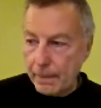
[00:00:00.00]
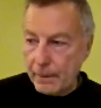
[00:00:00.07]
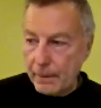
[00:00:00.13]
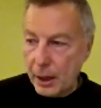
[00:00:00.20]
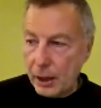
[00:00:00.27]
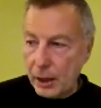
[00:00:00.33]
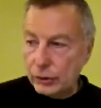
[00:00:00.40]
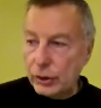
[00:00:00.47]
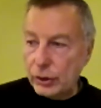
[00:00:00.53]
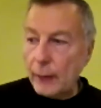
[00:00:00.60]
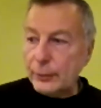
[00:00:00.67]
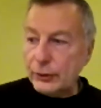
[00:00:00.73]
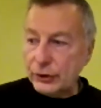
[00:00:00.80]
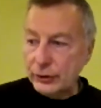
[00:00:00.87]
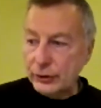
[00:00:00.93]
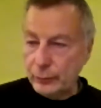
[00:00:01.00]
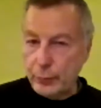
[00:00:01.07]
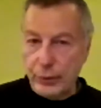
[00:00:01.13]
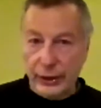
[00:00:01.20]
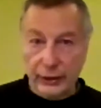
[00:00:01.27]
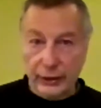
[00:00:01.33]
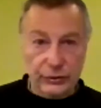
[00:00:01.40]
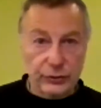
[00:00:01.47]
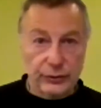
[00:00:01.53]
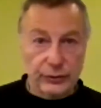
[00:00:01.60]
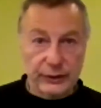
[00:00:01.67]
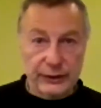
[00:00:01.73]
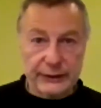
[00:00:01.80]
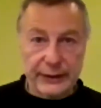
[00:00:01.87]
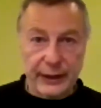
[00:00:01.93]
adoption brings to
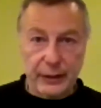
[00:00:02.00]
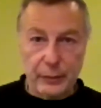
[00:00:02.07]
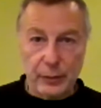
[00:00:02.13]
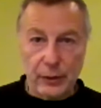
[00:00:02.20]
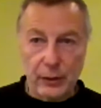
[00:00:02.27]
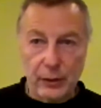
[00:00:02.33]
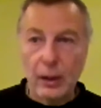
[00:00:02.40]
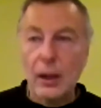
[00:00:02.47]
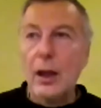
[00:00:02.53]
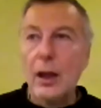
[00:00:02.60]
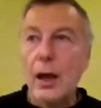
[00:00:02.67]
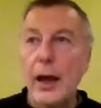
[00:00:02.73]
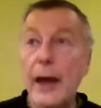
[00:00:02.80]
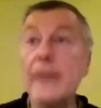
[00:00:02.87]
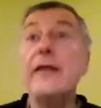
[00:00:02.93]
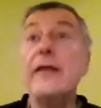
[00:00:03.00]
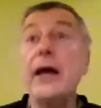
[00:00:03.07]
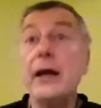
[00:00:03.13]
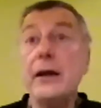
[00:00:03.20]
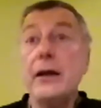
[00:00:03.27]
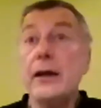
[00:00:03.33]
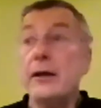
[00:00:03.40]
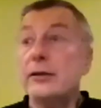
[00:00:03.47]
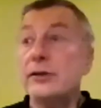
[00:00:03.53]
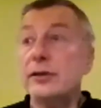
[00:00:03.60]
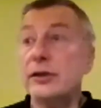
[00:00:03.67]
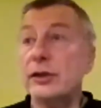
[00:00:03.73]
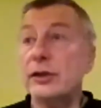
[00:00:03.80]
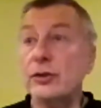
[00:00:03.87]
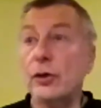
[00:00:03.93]
the table. And then
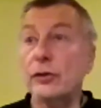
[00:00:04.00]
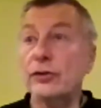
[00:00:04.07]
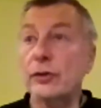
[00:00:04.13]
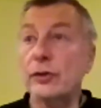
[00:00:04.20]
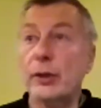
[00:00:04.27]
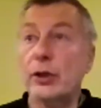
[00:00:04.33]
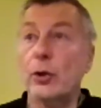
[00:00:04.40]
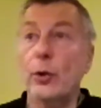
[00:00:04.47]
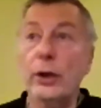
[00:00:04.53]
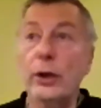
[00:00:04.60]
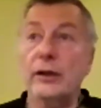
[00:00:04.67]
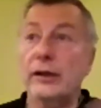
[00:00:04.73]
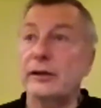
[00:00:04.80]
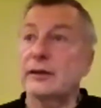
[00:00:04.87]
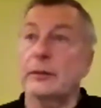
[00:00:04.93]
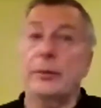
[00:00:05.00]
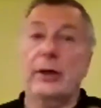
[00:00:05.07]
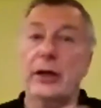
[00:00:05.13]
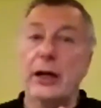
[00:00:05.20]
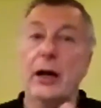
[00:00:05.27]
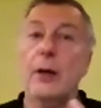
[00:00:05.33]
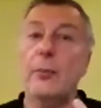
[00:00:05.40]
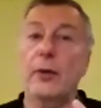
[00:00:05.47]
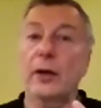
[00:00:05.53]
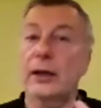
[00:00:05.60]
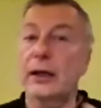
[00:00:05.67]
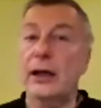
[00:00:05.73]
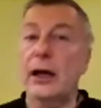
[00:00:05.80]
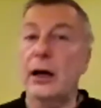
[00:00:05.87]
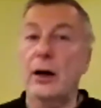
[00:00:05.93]
it's also about loyalty. It's about a couple
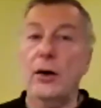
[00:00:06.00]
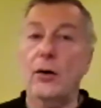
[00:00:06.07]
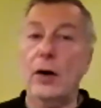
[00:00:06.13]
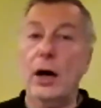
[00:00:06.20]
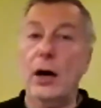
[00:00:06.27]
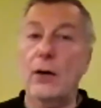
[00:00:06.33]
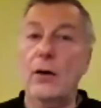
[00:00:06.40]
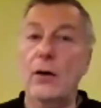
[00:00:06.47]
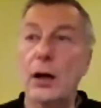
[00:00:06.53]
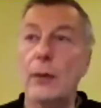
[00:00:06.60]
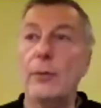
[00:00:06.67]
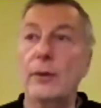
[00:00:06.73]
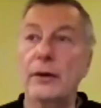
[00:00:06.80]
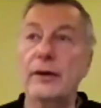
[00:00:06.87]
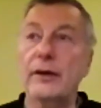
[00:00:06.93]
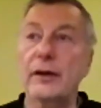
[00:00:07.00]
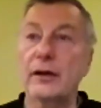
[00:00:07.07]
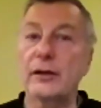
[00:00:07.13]
and how a couple deals